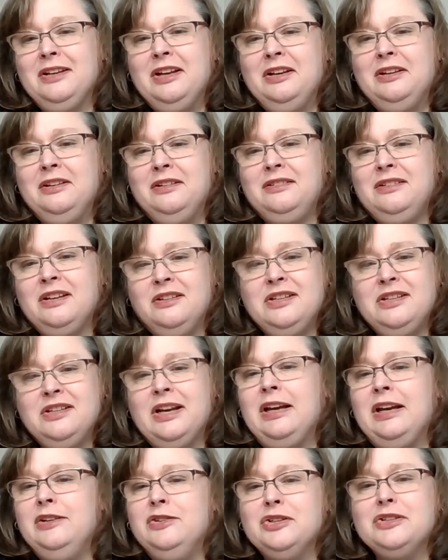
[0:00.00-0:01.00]
and
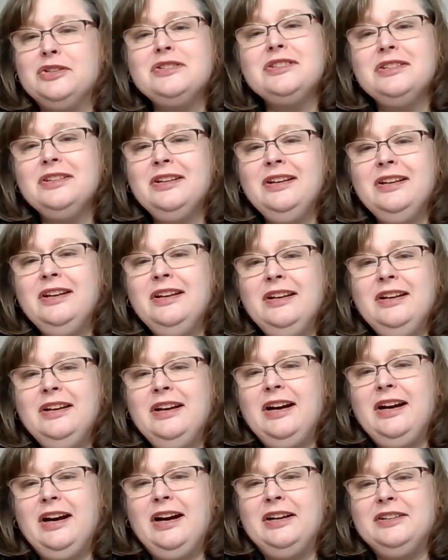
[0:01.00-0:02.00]
contagious,
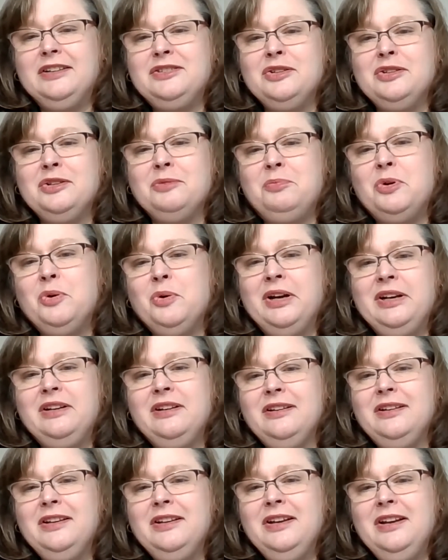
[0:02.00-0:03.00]
to the
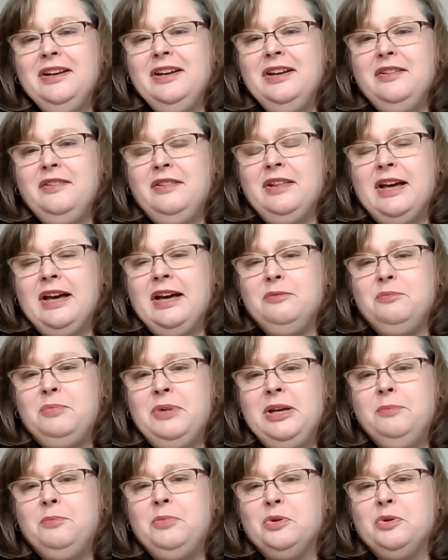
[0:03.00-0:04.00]
point that
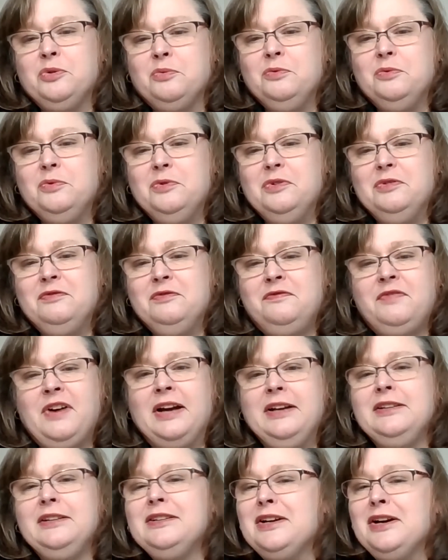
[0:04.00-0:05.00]
people
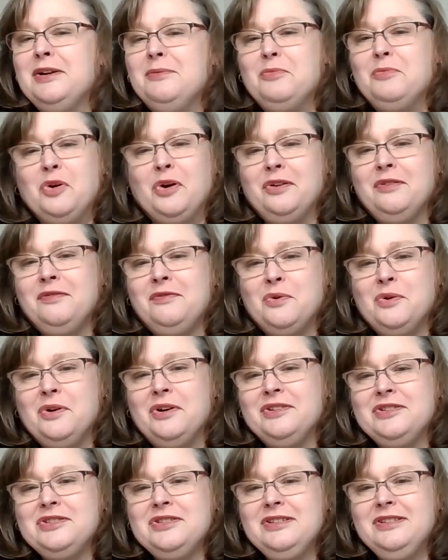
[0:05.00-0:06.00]
fight to come work for
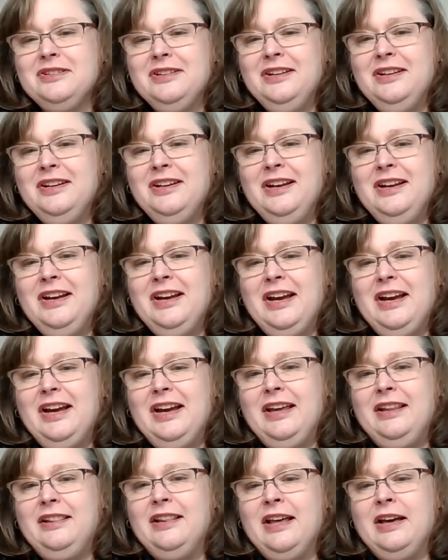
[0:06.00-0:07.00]
us
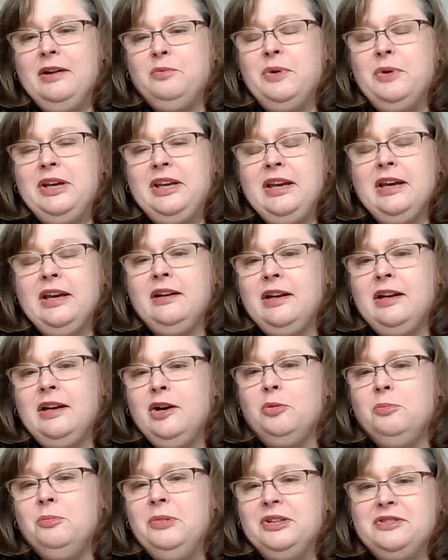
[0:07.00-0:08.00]
and that we can't
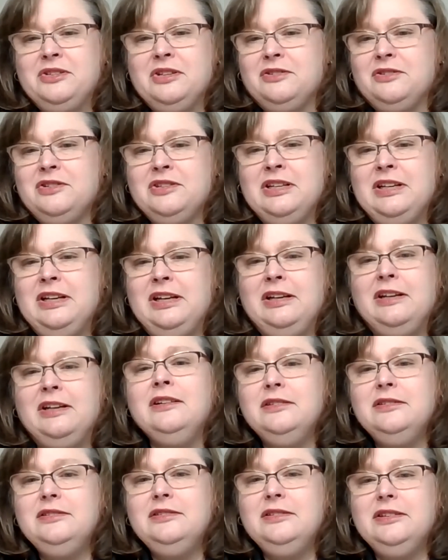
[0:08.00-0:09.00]
help but succeed
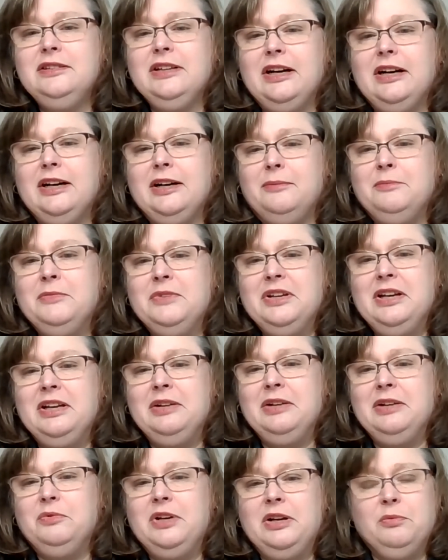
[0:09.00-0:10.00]

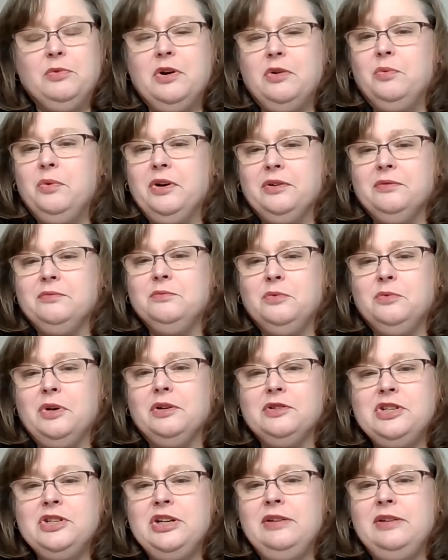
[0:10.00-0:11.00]
in what
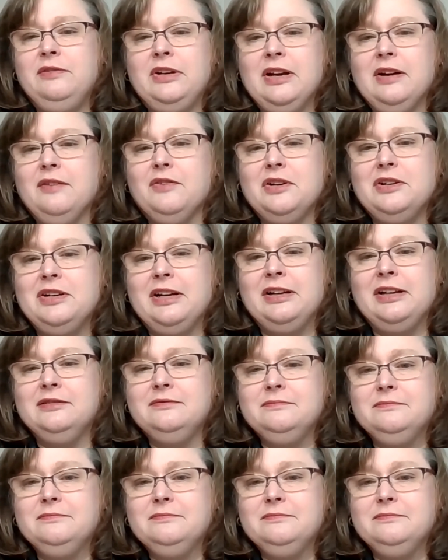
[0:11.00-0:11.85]
we're achieving every day.